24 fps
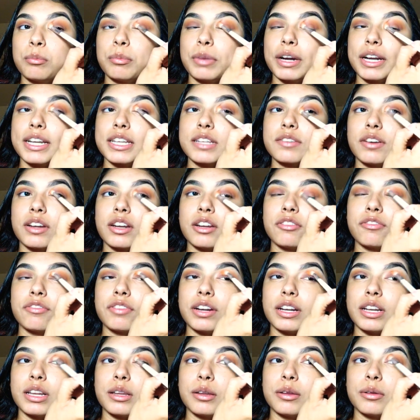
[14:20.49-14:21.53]
But I just find it
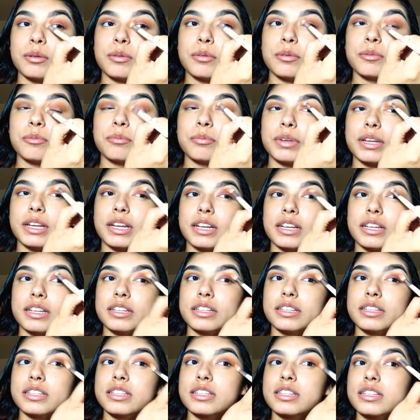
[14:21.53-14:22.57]
funny
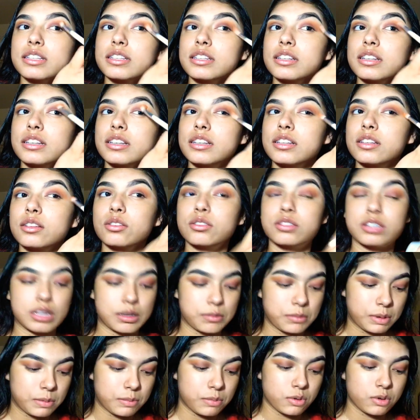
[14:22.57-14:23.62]
because those
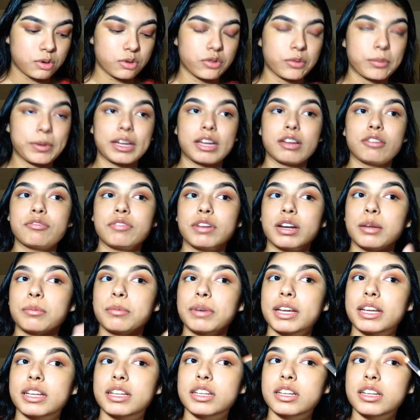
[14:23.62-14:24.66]
same people who are making fun of
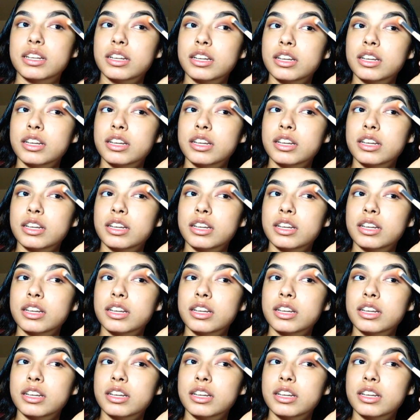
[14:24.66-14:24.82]
my